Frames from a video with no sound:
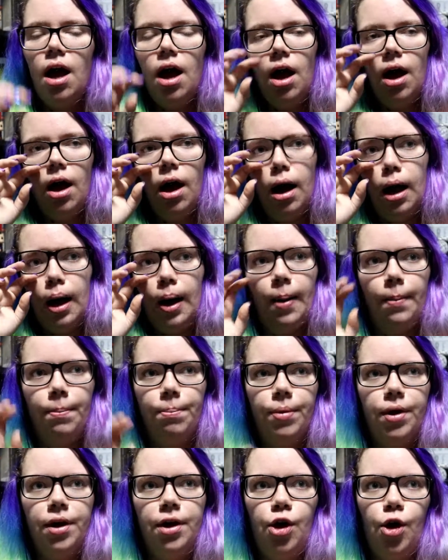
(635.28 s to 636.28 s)

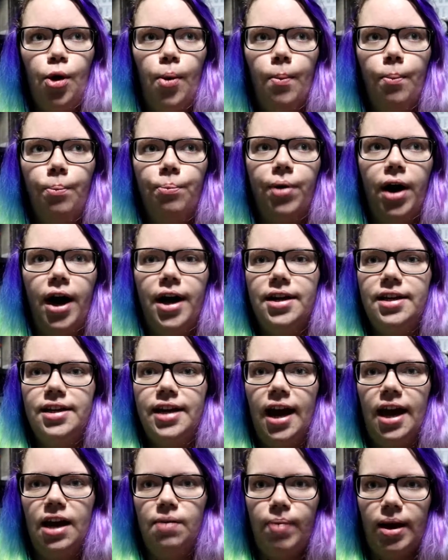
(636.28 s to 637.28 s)
But yeah,
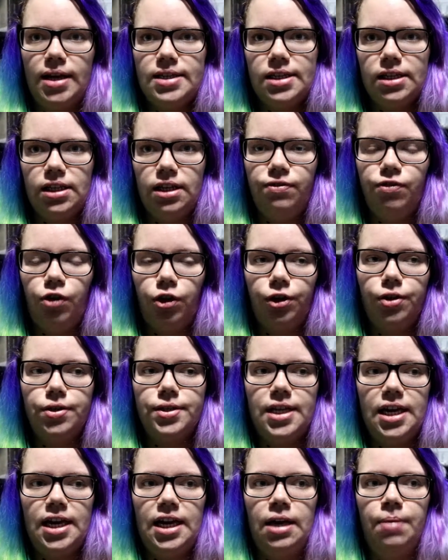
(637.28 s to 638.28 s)
it basically follows
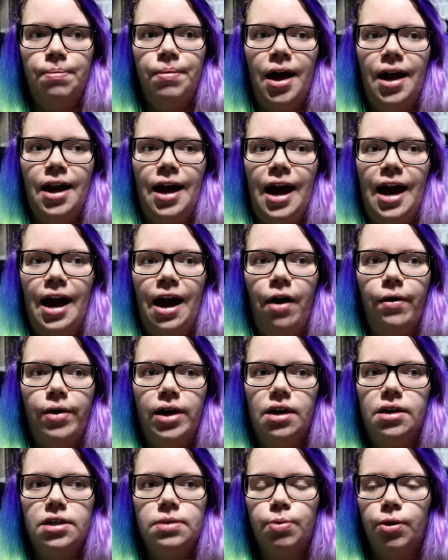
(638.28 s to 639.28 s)
him and how he
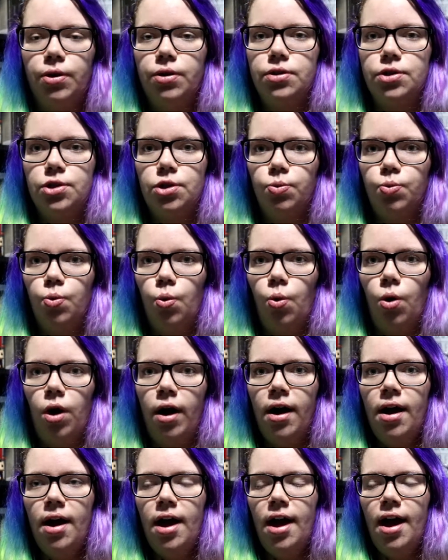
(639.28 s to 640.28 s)
experienced the war,
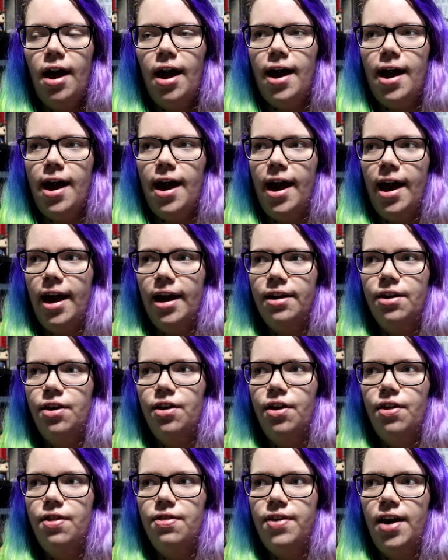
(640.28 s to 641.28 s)

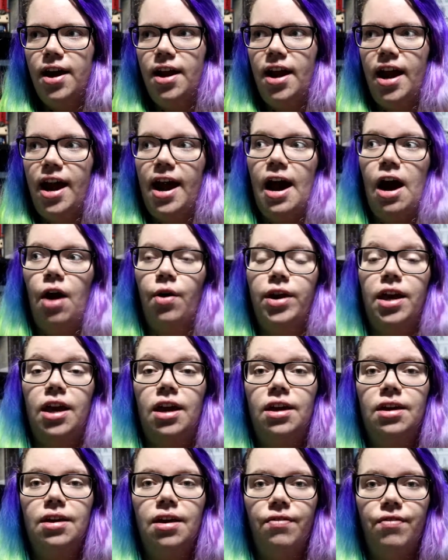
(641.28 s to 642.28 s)
and then how
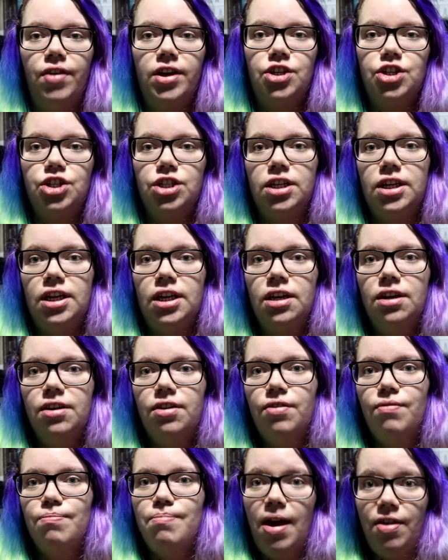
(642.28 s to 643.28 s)
he eventually
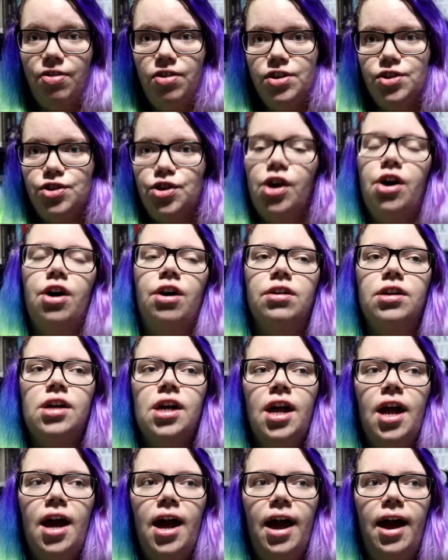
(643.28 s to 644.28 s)
met this girl.
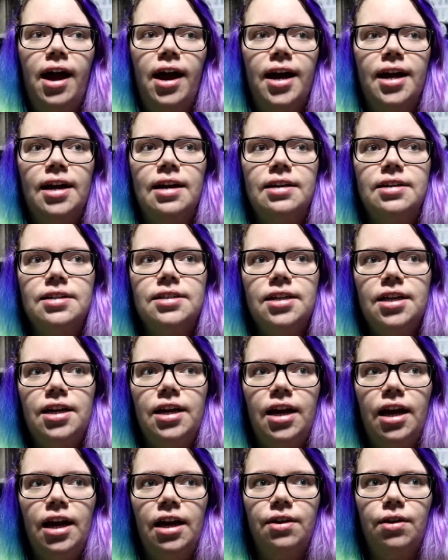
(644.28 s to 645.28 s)
And
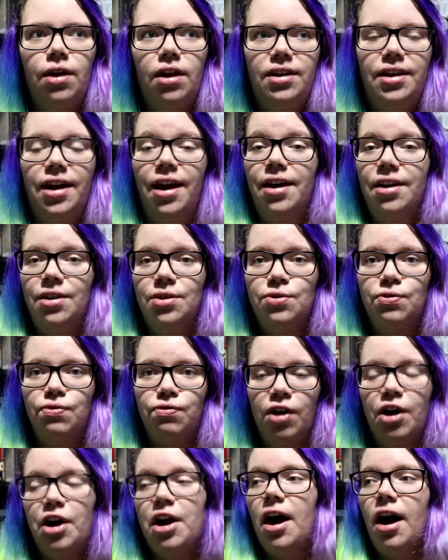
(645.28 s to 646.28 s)
it is
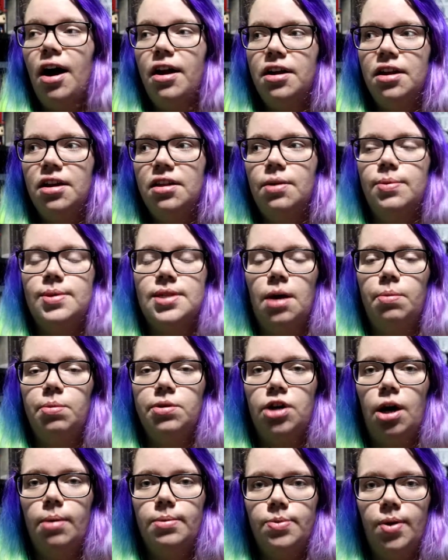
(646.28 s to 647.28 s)
very hard hitting. There was a couple
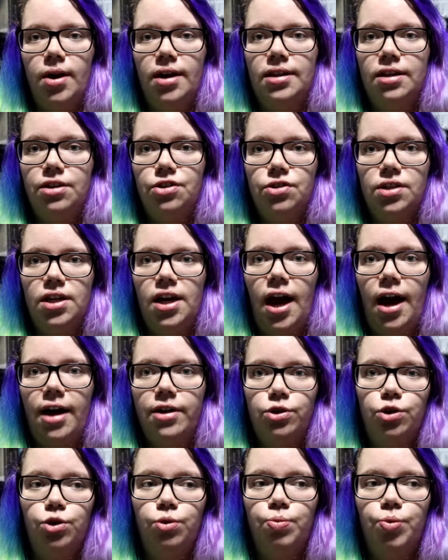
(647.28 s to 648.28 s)
times where I literally had
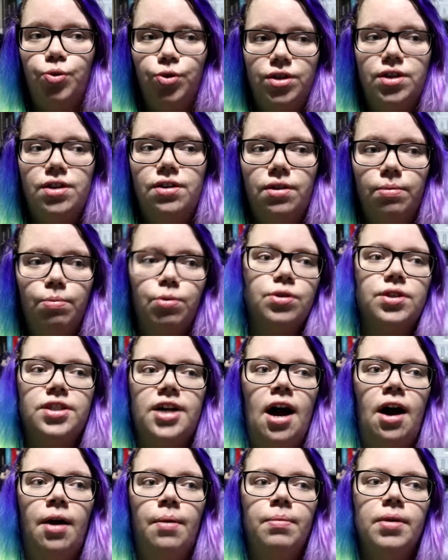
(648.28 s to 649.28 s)
to put the book
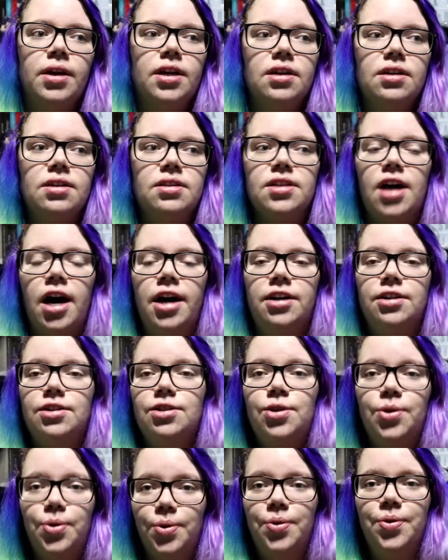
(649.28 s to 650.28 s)
down because I just
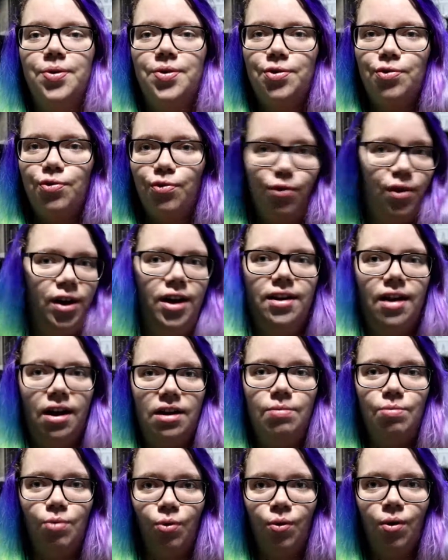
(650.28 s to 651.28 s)
couldn't read
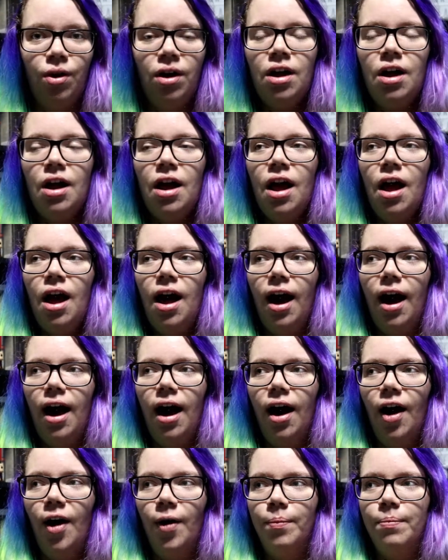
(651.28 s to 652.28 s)
anymore.
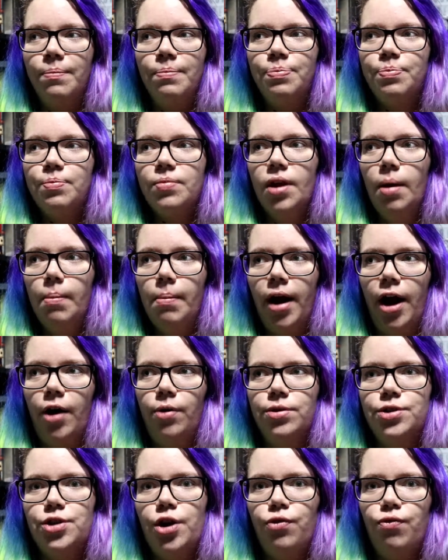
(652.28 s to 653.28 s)
But I
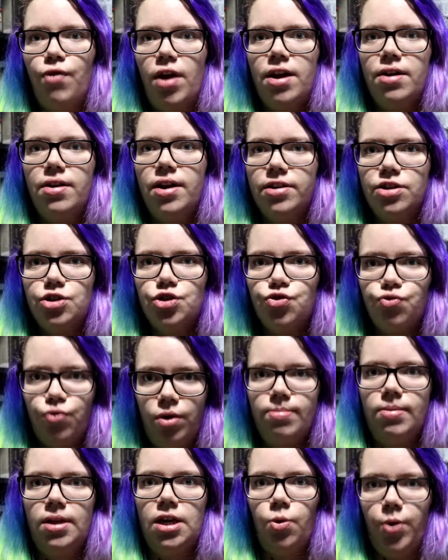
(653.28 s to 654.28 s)
also read it
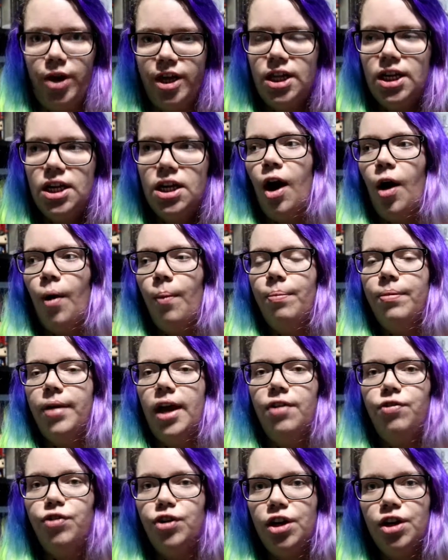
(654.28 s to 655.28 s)
extremely quickly.
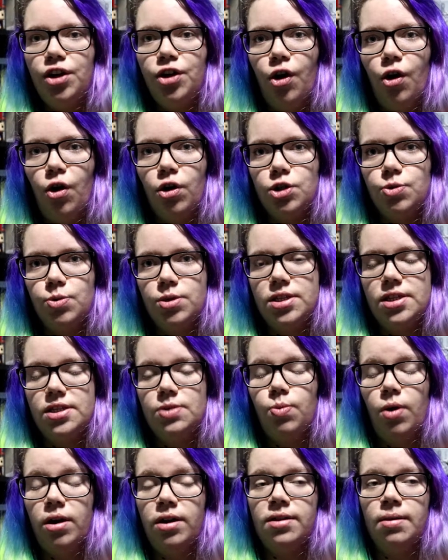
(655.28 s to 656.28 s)
If you didn't know, Auschwitz is
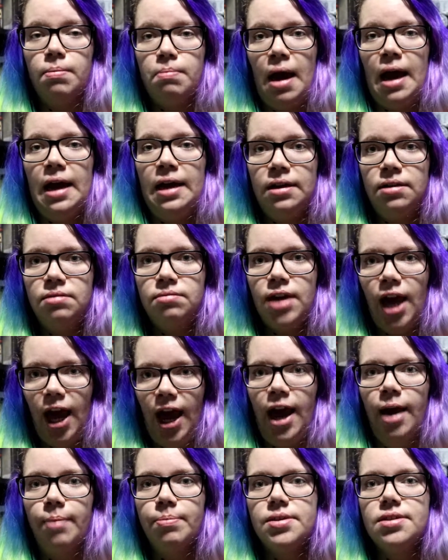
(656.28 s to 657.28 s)
one of the main
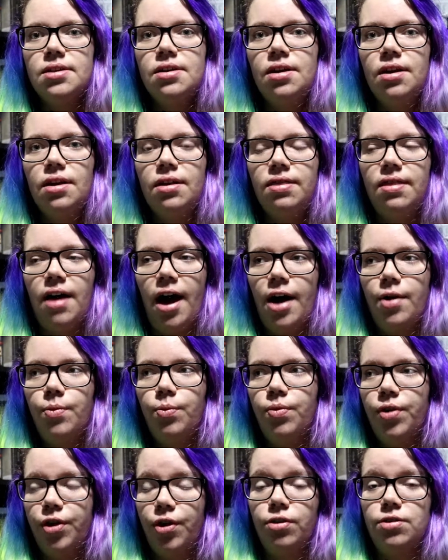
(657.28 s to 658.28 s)
camps,
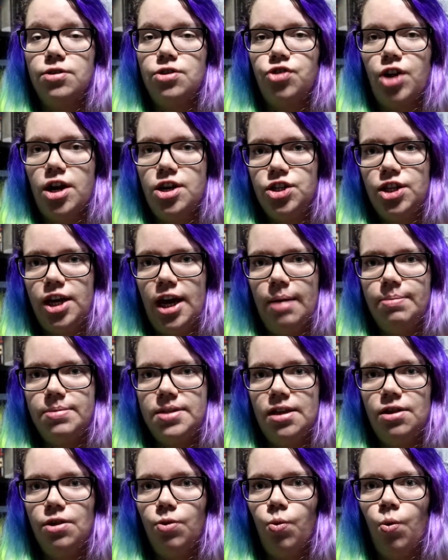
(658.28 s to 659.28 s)
the concentration camps
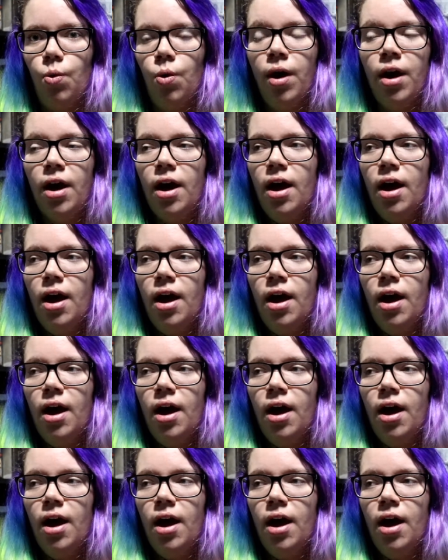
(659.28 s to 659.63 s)
in the war,